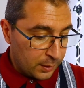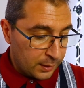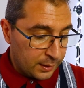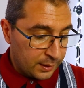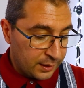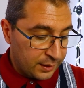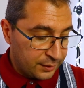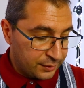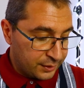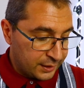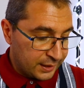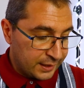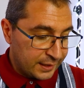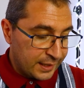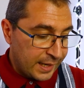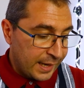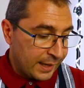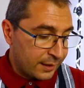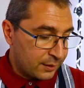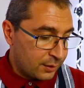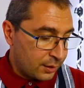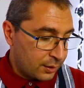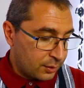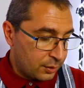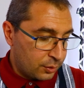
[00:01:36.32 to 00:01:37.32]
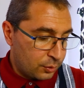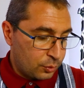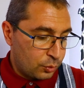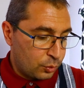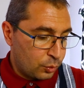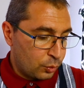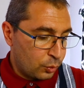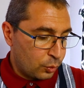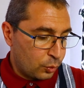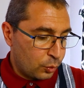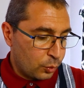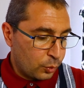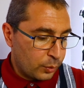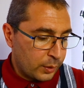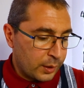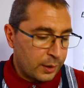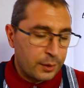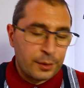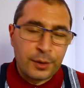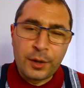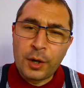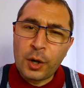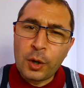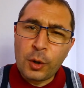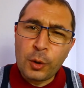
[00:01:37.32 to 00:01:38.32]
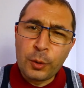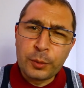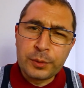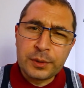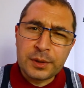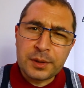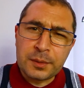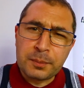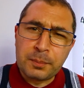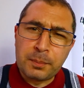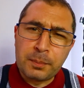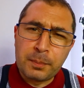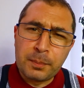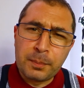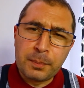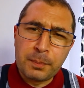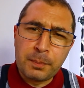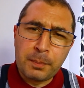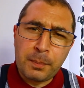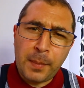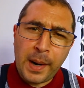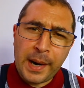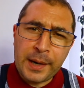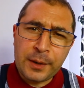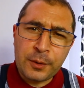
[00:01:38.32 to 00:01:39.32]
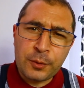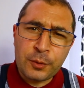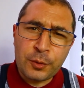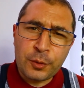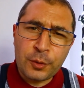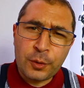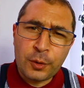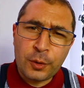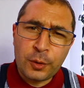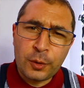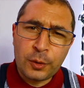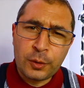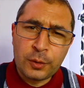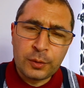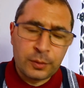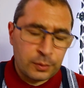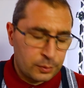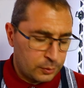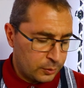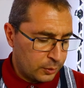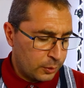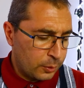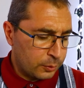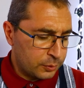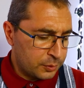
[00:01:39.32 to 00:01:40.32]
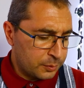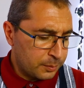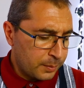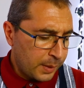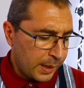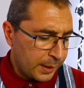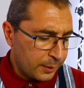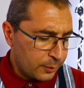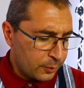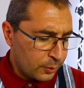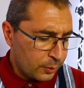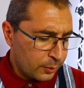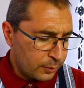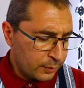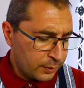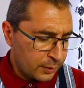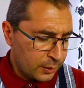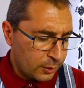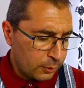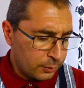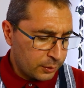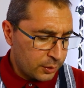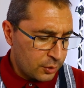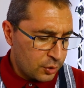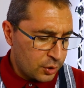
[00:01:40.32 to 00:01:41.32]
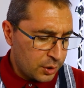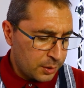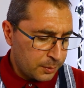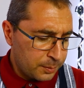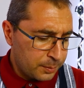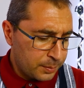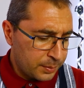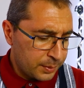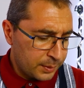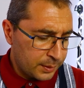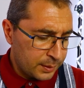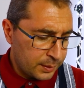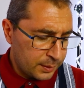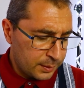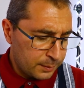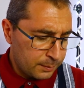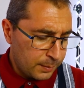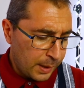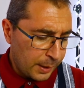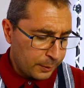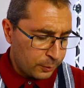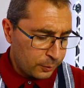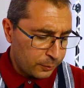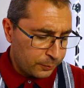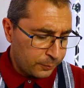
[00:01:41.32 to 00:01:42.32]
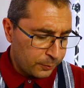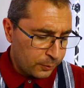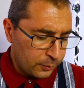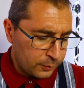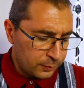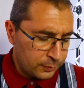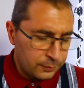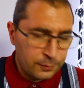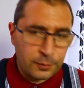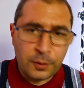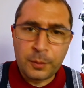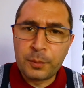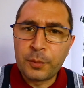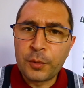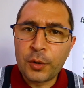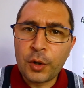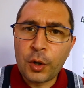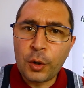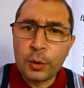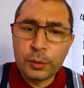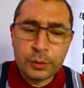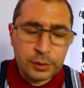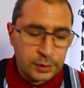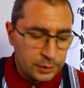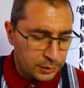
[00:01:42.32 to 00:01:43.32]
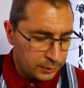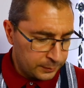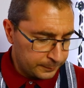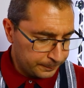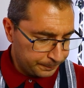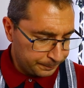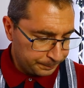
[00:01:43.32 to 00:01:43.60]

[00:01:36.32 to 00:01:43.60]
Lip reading: It's connected to a Rode Micro. You know, the cheap microphone from Rode.